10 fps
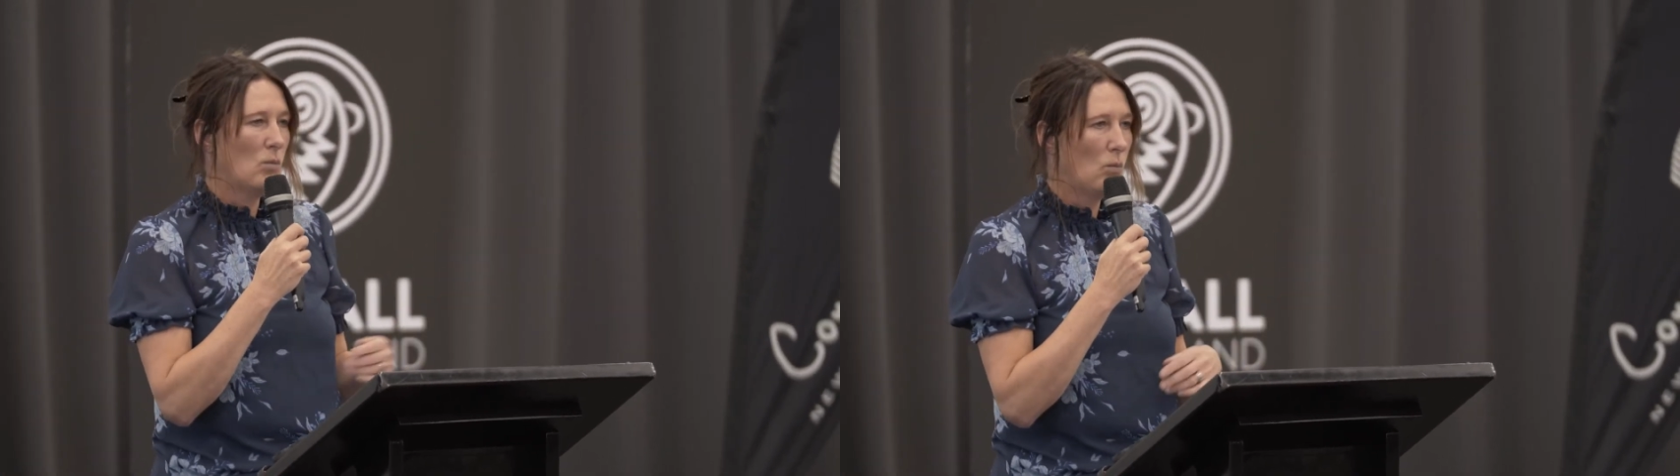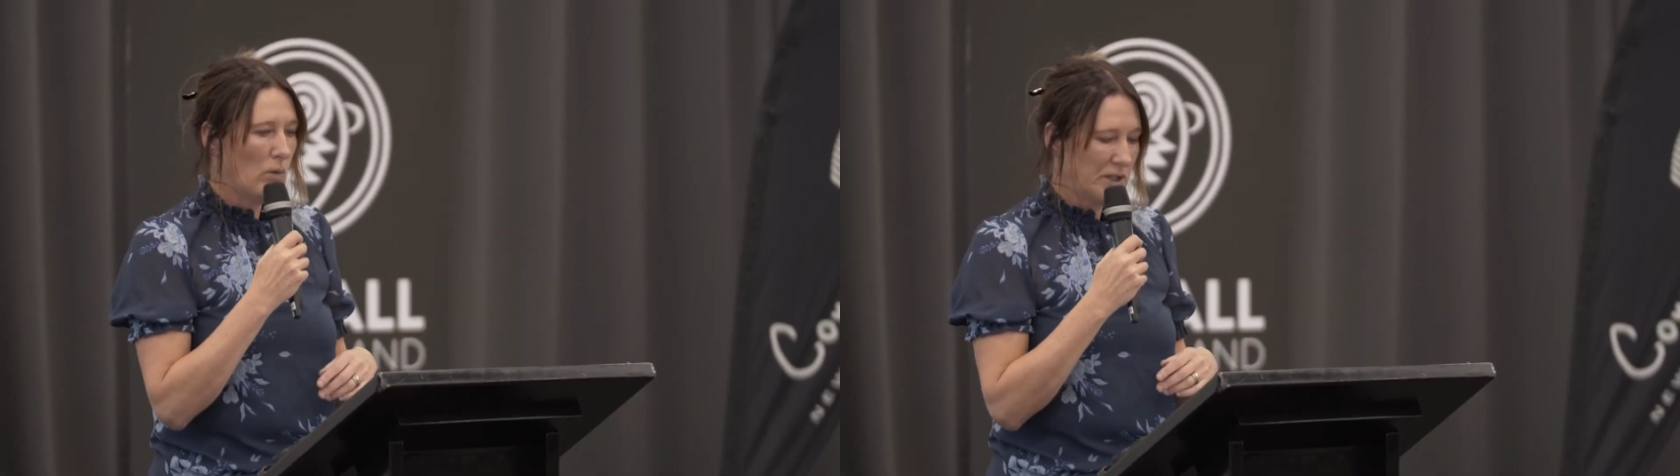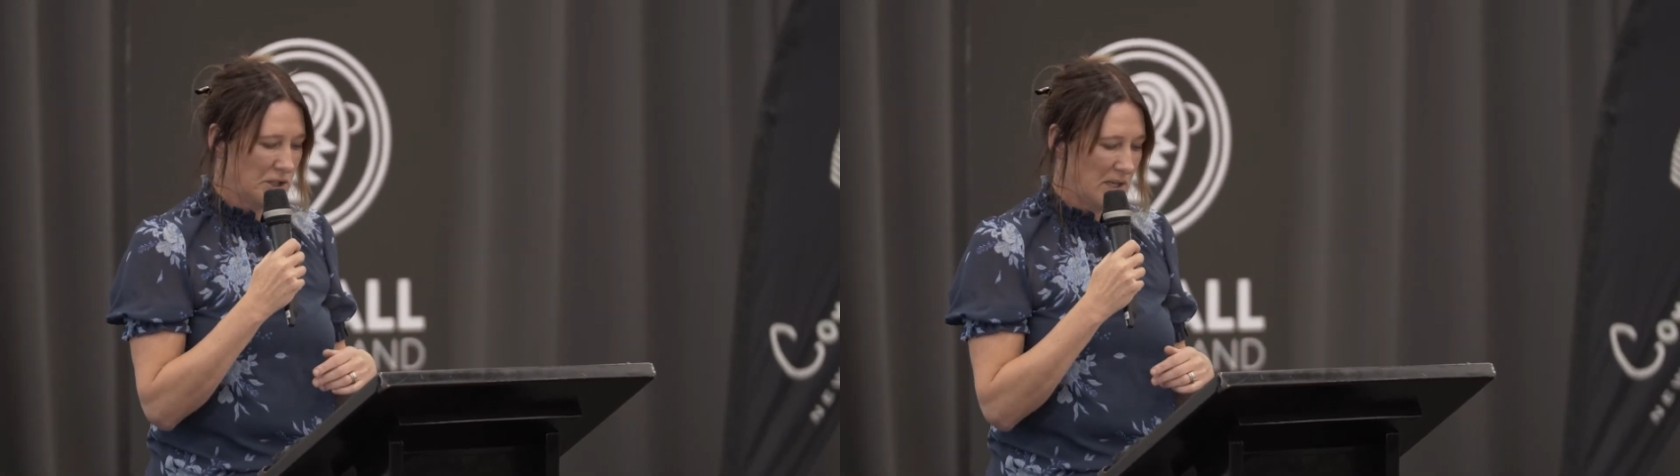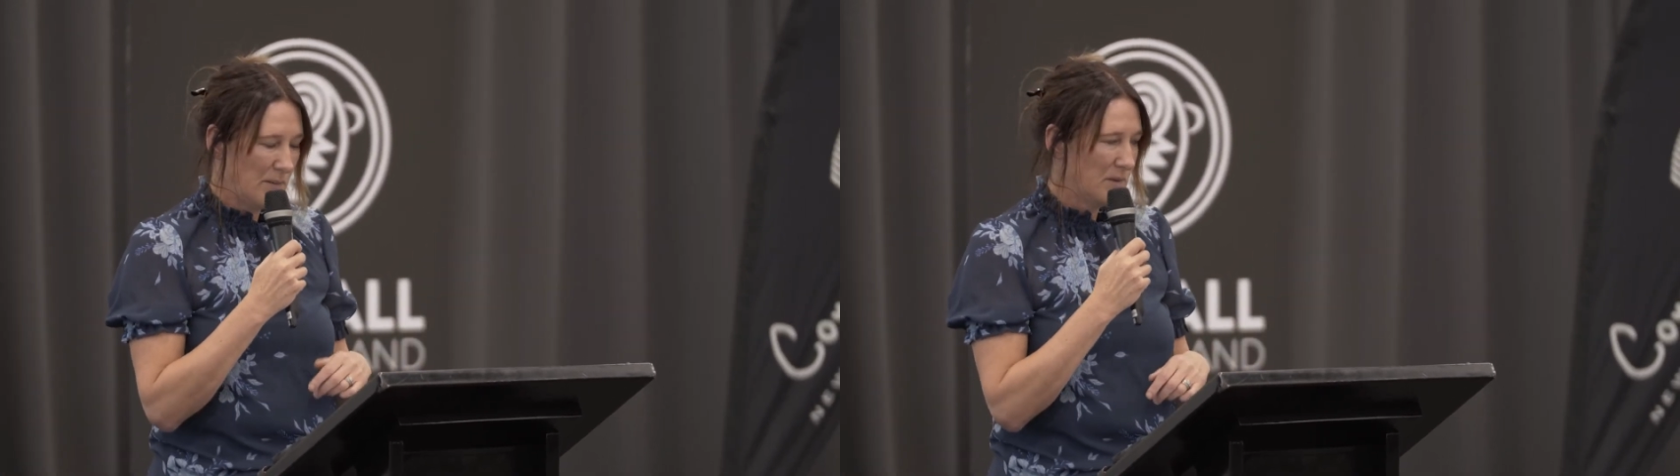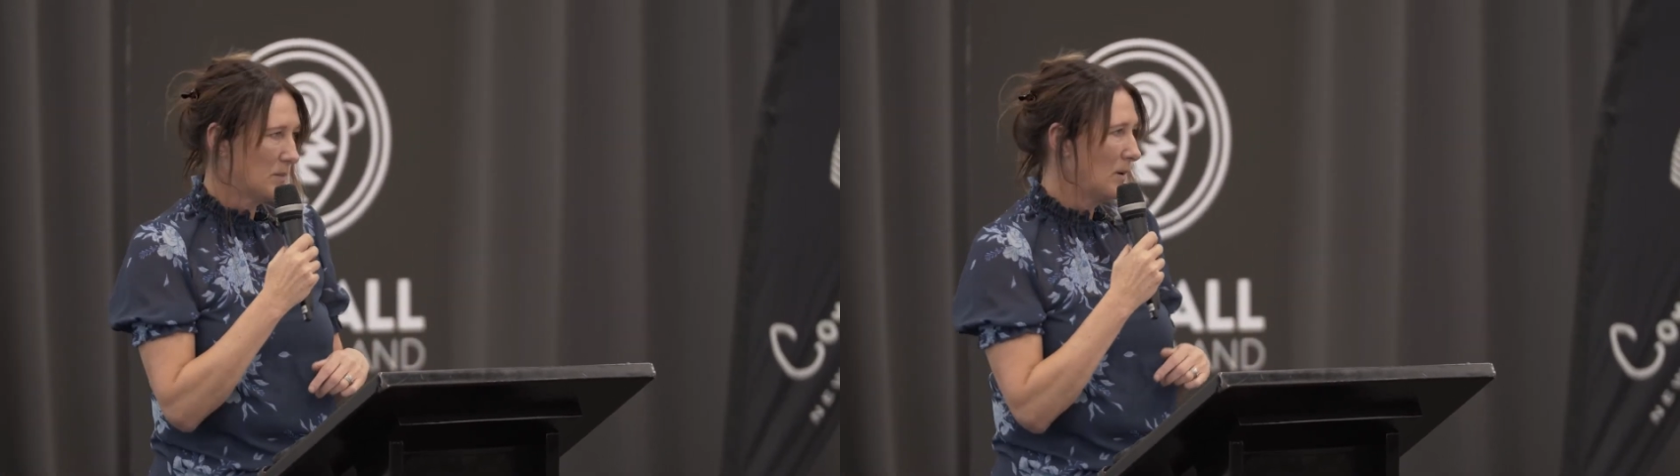which
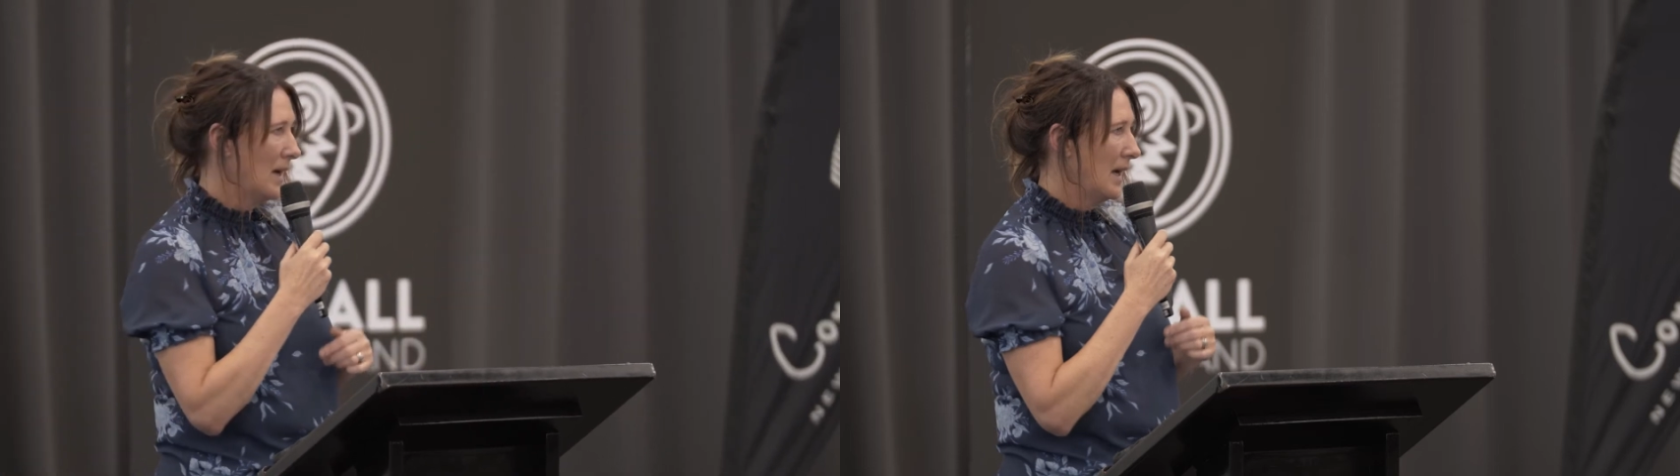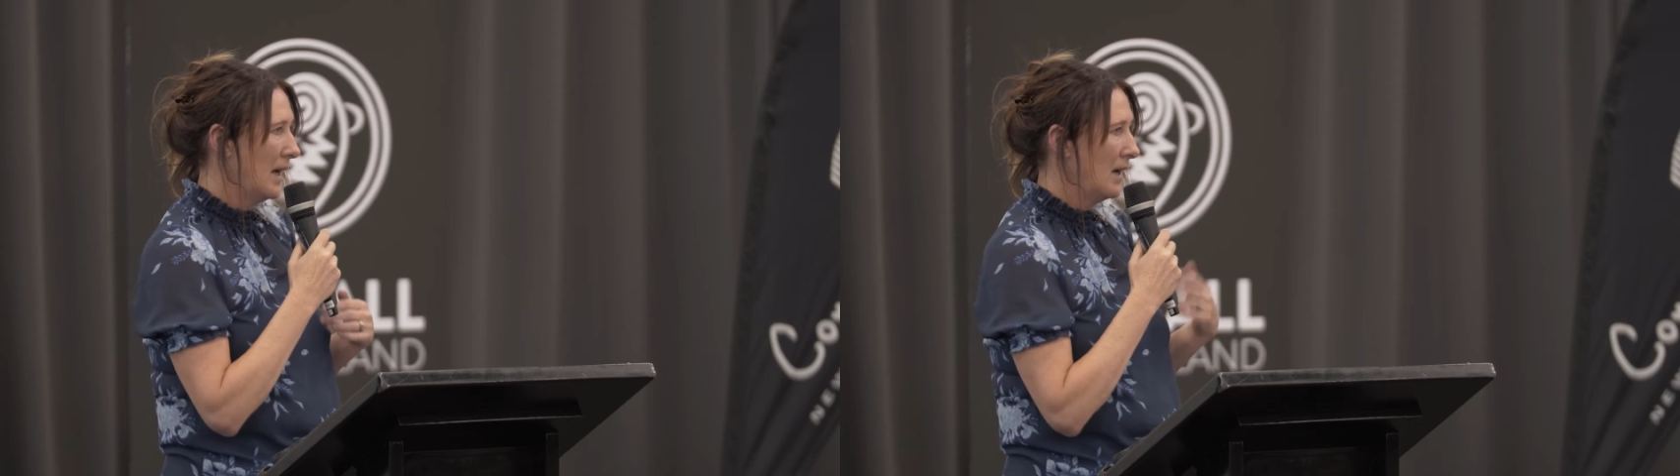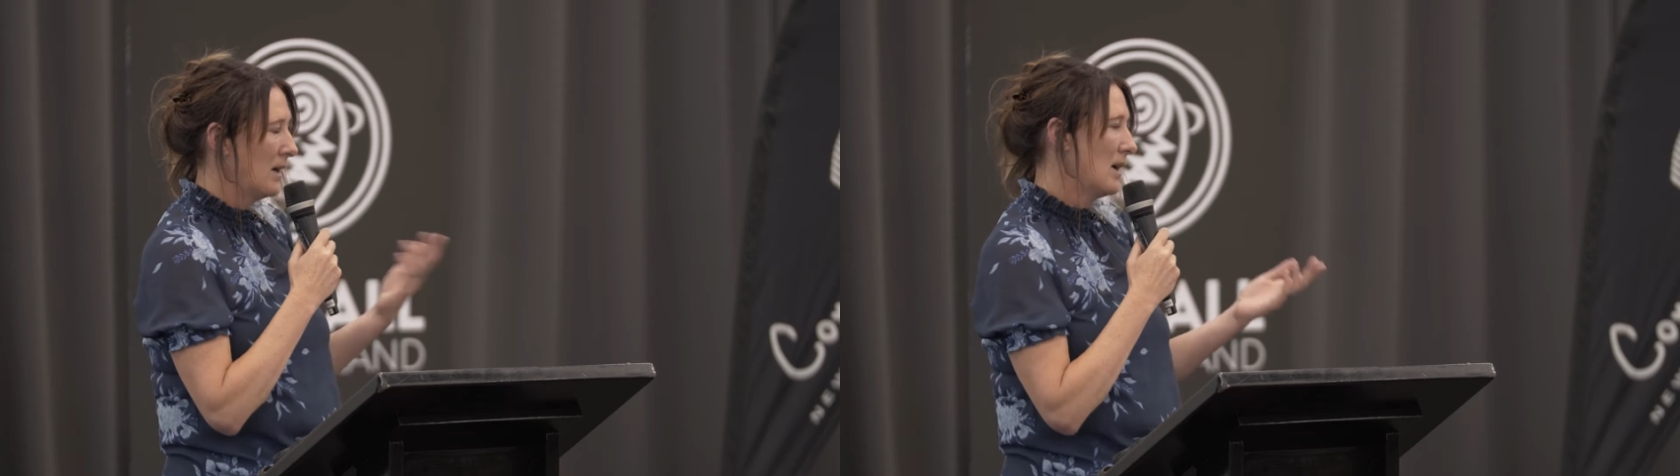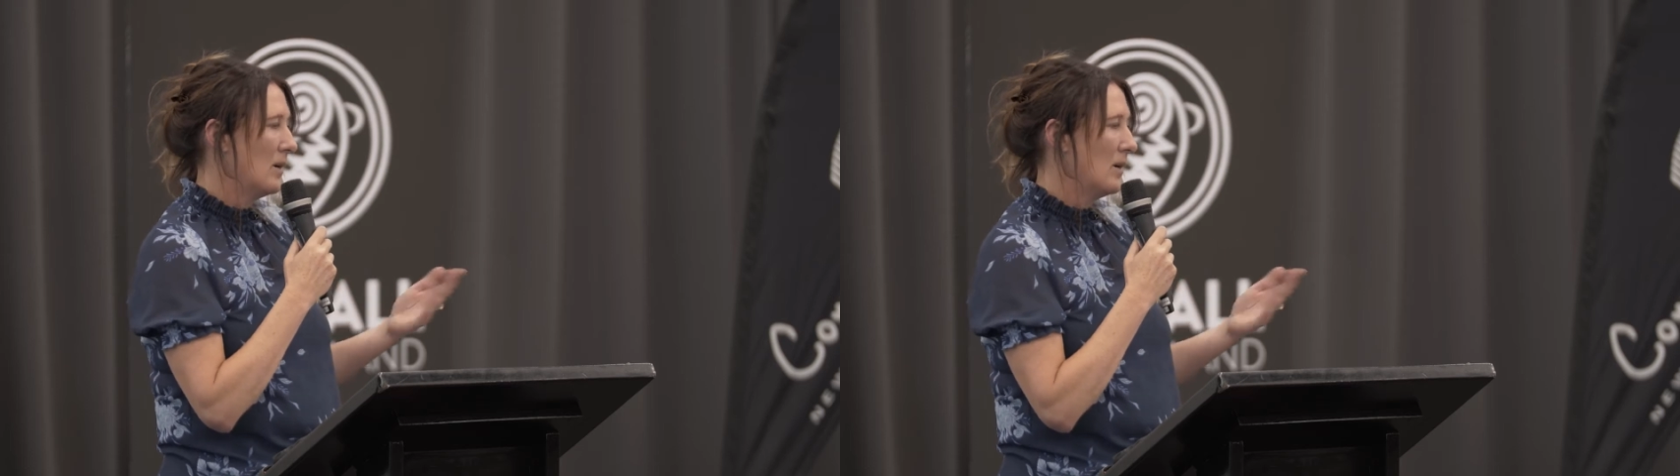team is playing